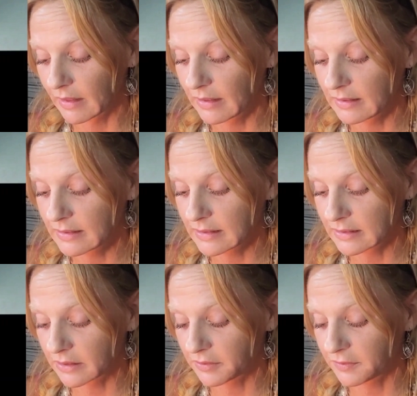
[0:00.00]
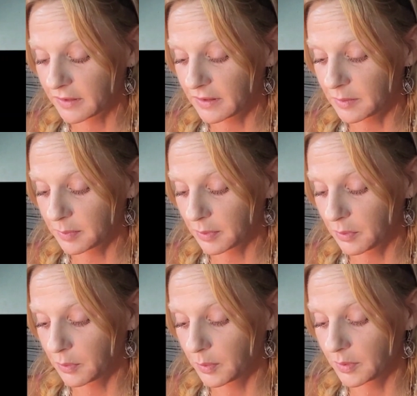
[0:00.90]
is this Philip
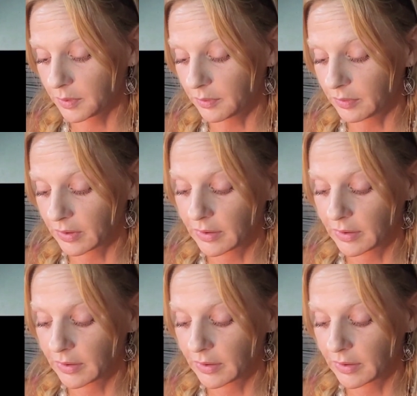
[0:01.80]
Wood